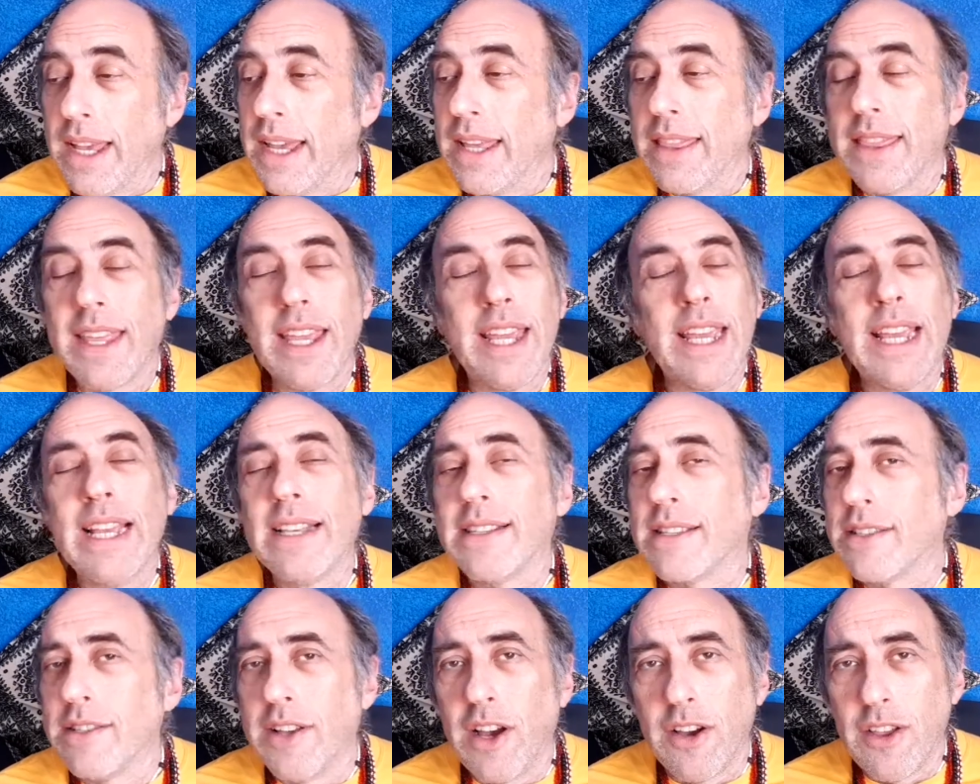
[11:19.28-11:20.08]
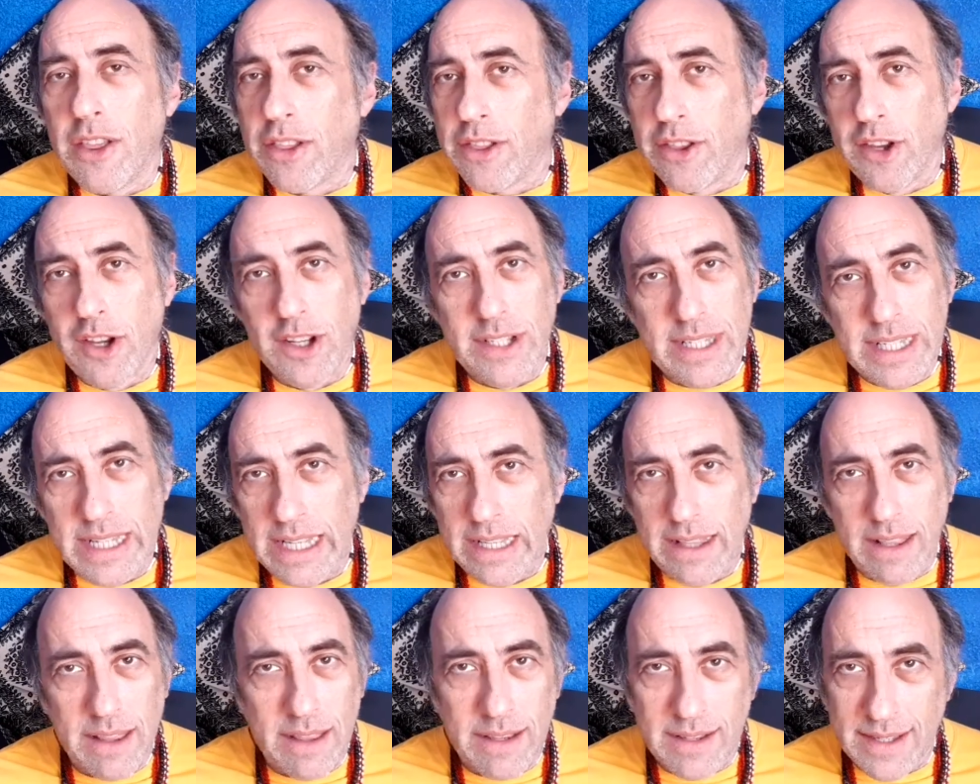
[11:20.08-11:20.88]
there is no
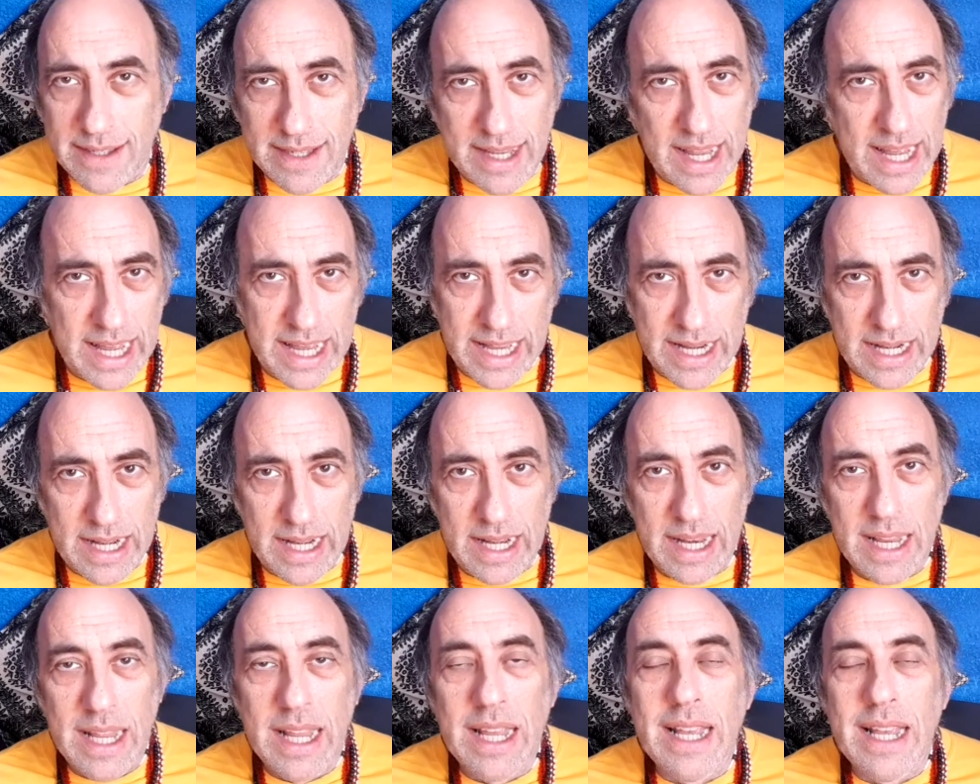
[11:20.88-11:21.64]
13th sign.